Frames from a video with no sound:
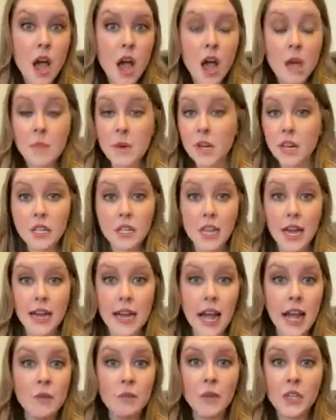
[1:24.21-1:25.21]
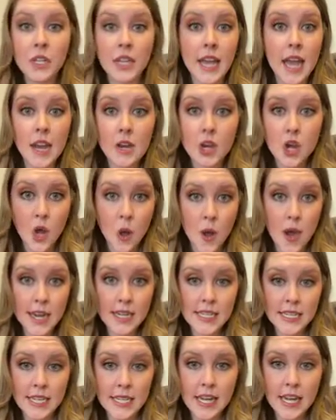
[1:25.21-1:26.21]
I'm not going to lie, I really had no
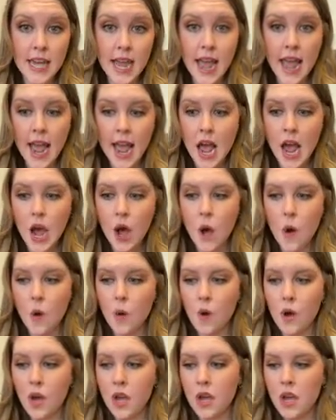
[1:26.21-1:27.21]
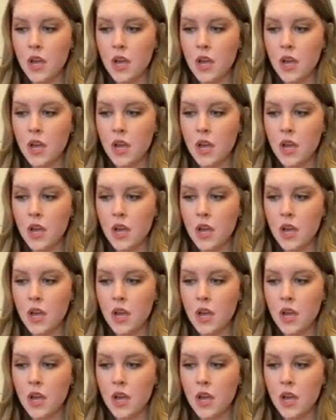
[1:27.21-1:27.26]
idea how